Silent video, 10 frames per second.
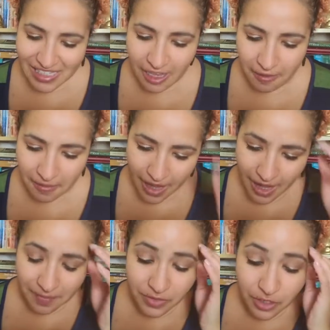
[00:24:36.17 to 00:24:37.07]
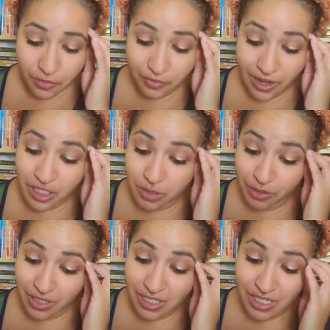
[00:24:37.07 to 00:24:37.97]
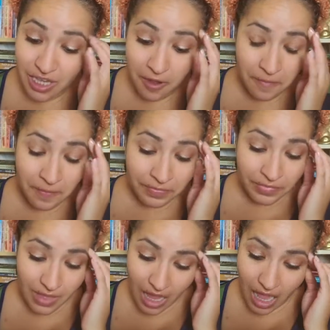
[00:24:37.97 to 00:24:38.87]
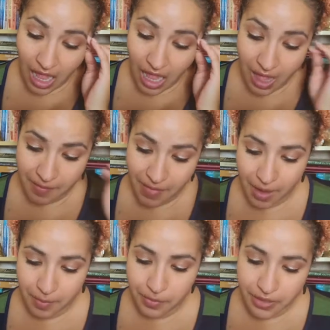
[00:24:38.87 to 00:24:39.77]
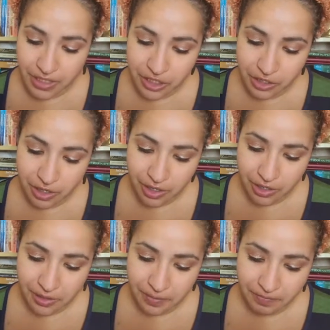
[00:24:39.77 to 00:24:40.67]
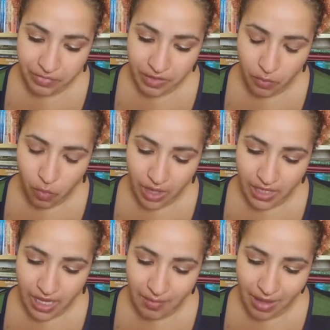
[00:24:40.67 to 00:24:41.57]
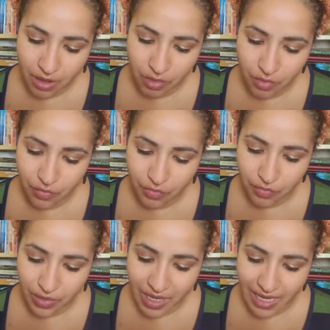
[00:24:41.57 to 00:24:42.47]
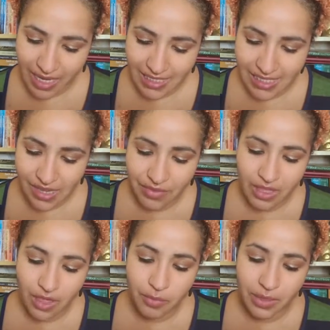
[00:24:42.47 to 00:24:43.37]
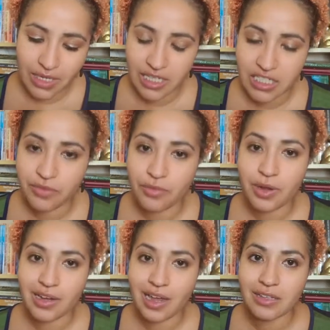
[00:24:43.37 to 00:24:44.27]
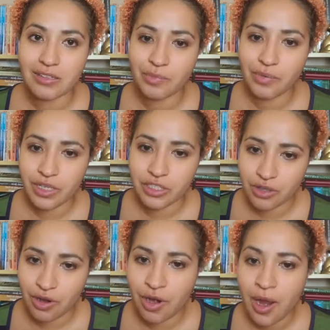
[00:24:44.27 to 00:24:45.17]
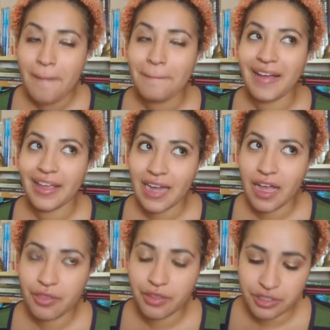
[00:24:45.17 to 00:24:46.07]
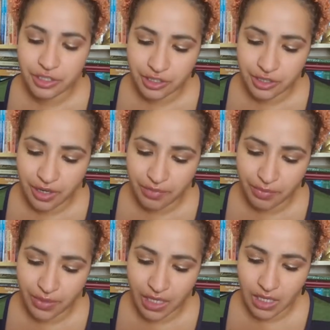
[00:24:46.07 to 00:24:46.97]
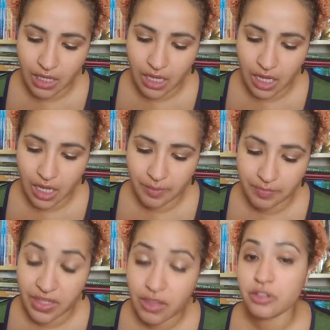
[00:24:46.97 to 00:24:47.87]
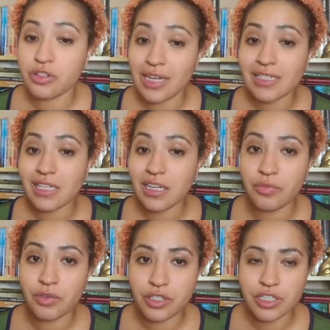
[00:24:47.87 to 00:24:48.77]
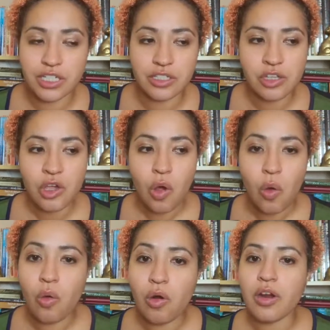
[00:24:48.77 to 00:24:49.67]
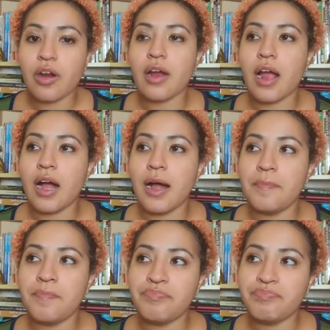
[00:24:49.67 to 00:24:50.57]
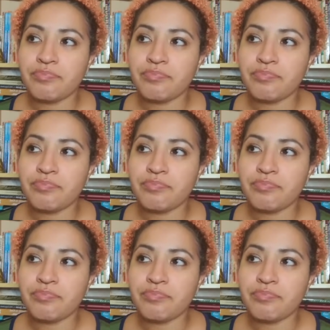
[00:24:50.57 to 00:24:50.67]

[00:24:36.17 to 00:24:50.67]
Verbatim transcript: so um, two French books. So um, I'm pretty sure one came out in 87, the other one in 1949. So I'm pretty sure by now there should be um, either translated versions or, um,